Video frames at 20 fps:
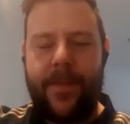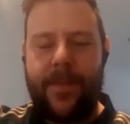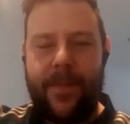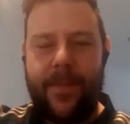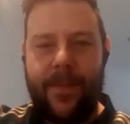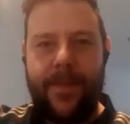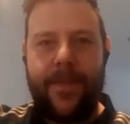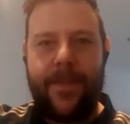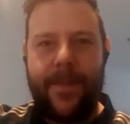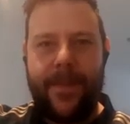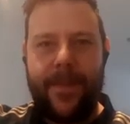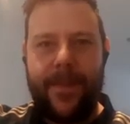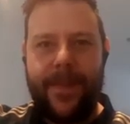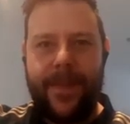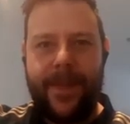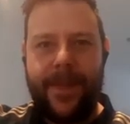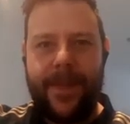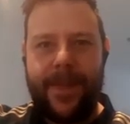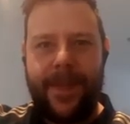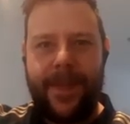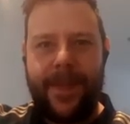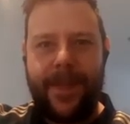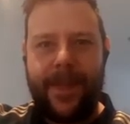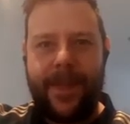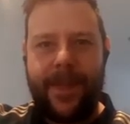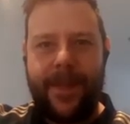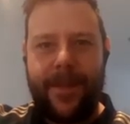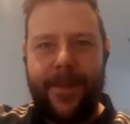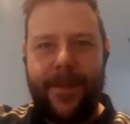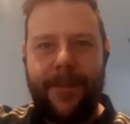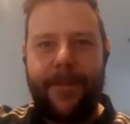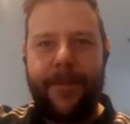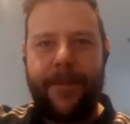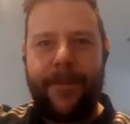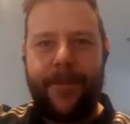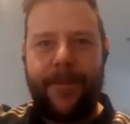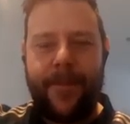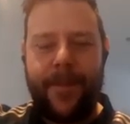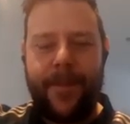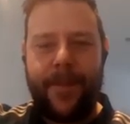
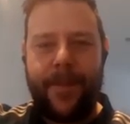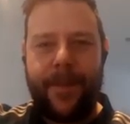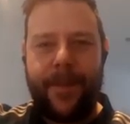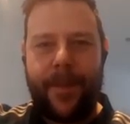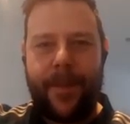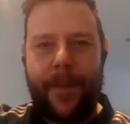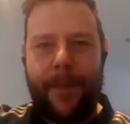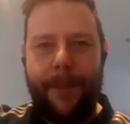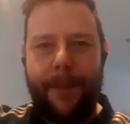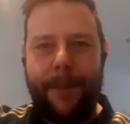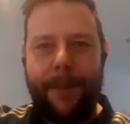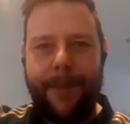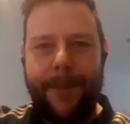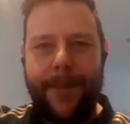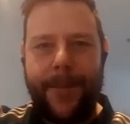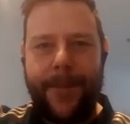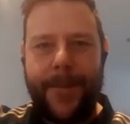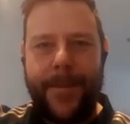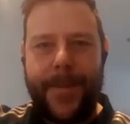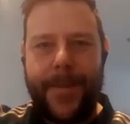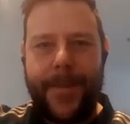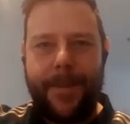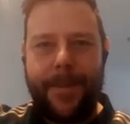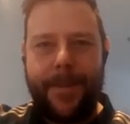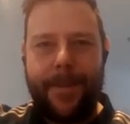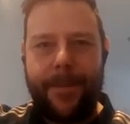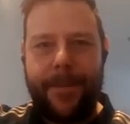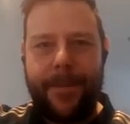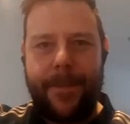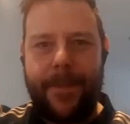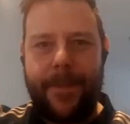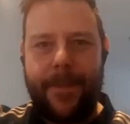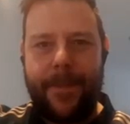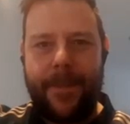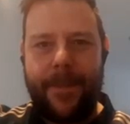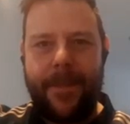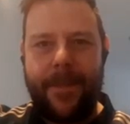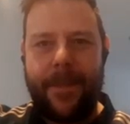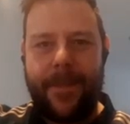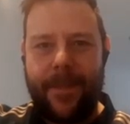
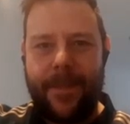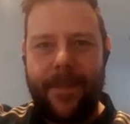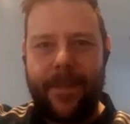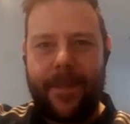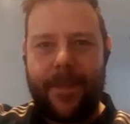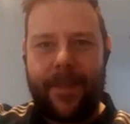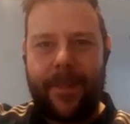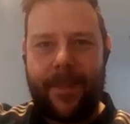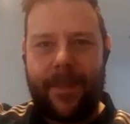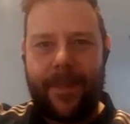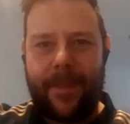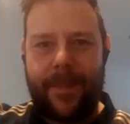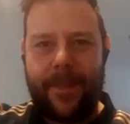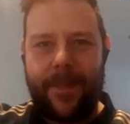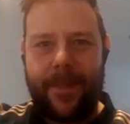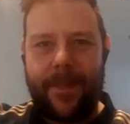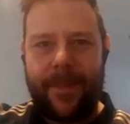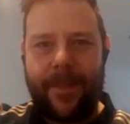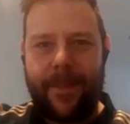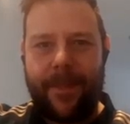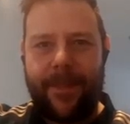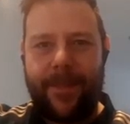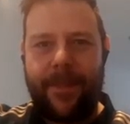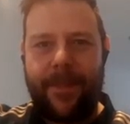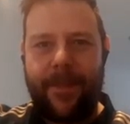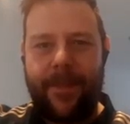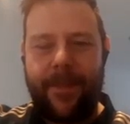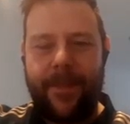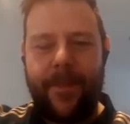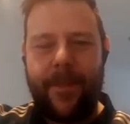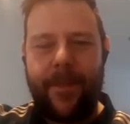(silent)